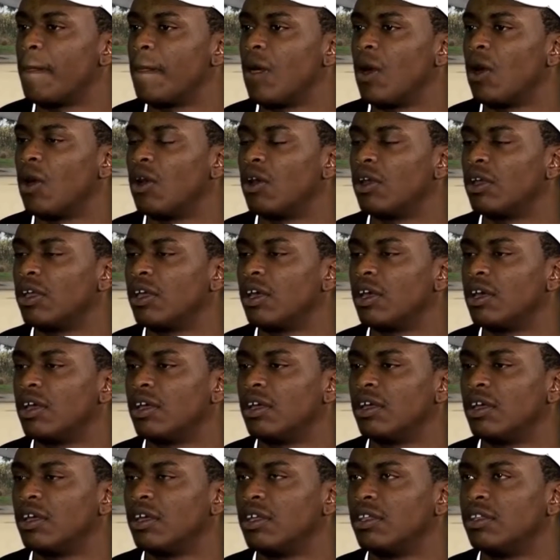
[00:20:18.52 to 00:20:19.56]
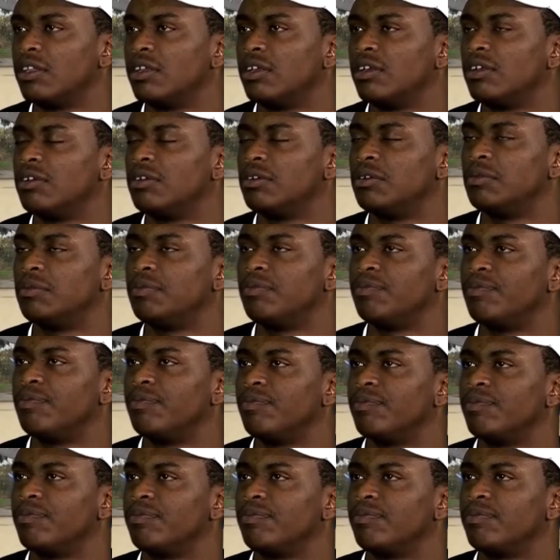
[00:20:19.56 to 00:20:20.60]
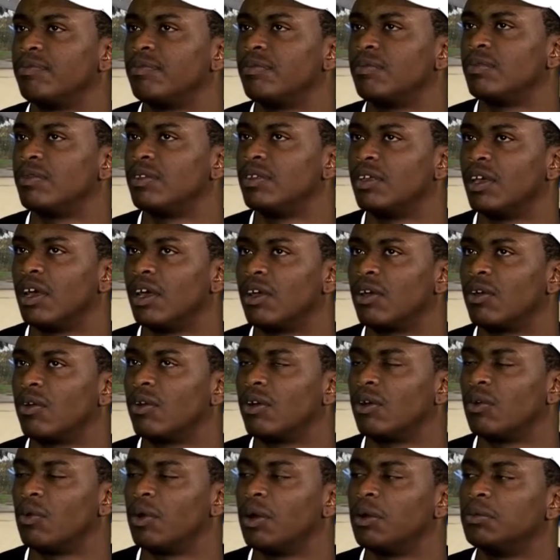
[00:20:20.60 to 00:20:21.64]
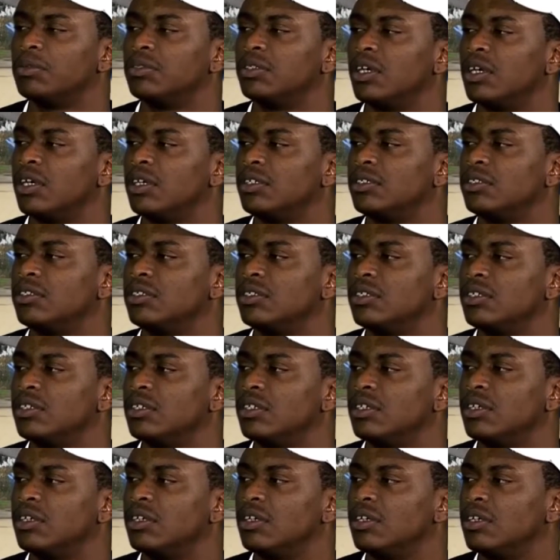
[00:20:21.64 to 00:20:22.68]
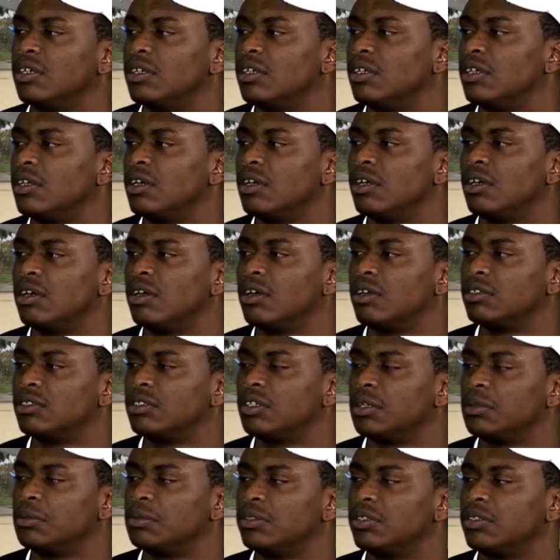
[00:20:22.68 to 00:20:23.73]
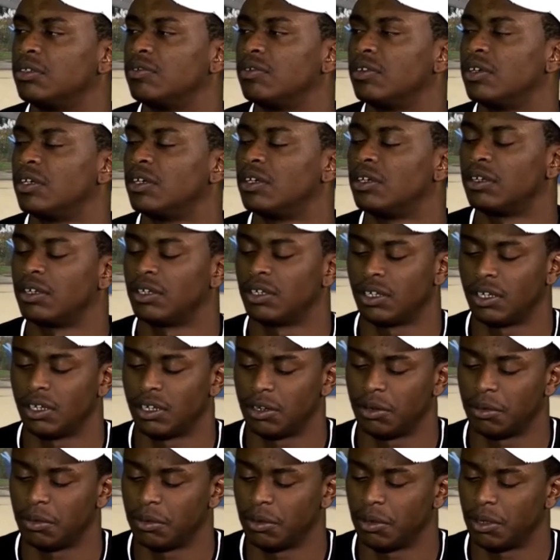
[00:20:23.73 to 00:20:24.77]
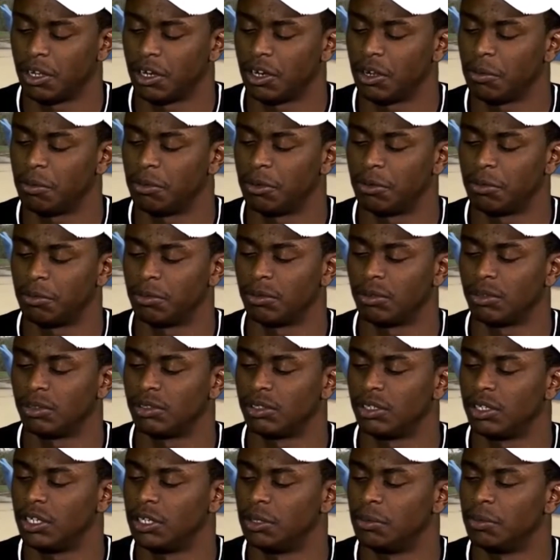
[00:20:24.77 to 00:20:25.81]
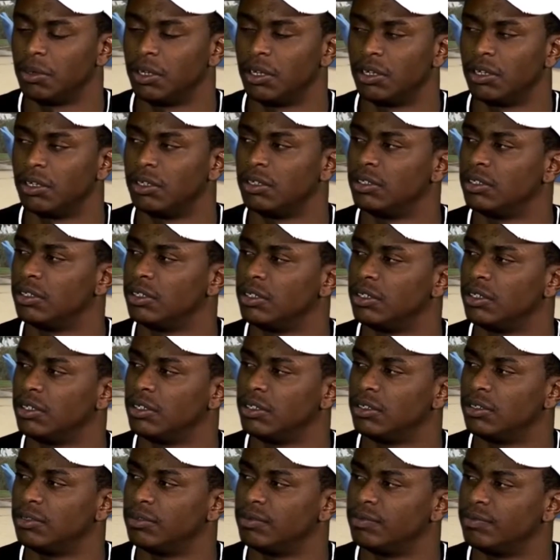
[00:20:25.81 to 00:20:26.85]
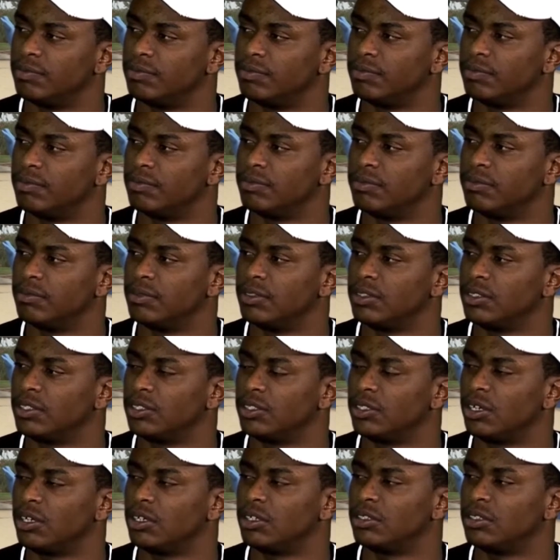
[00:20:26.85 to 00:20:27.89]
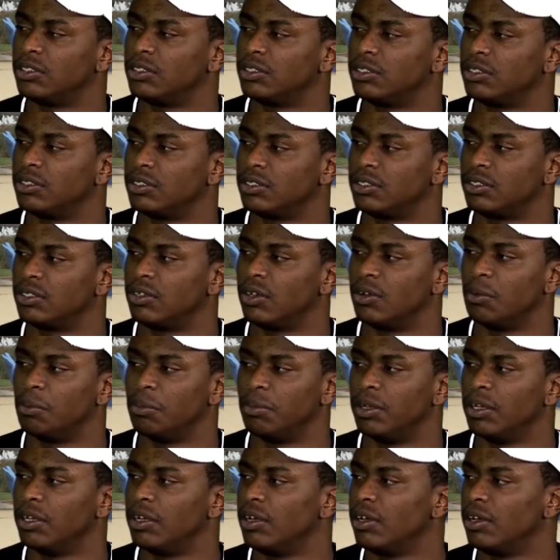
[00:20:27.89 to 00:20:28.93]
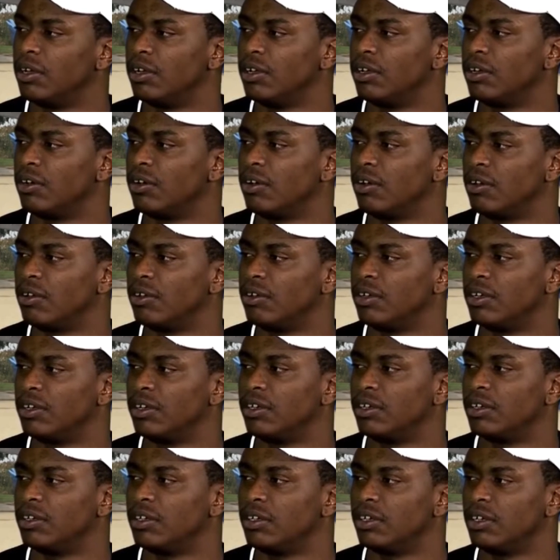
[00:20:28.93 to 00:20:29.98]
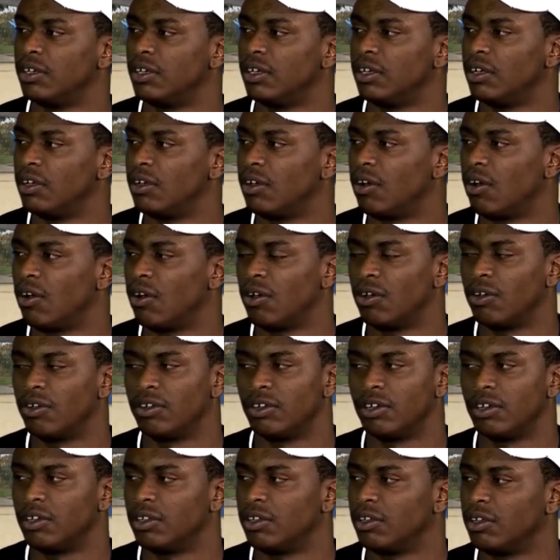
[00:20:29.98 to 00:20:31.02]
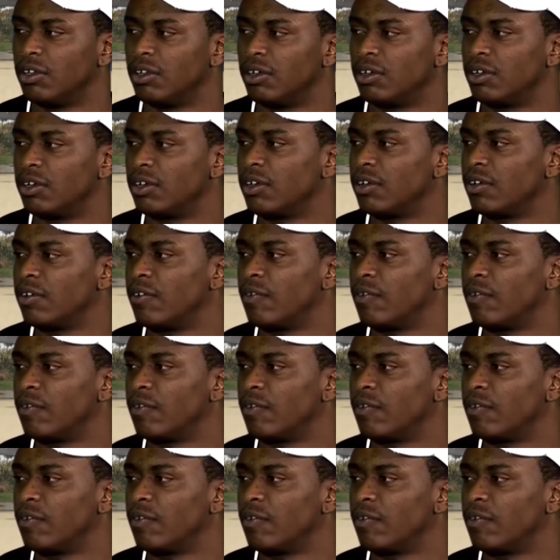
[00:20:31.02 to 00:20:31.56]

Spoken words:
Oh, yeah, and then, yeah, I go on websites. Yeah, all types of, hit up people, email, just search, just go beat hunting all day long.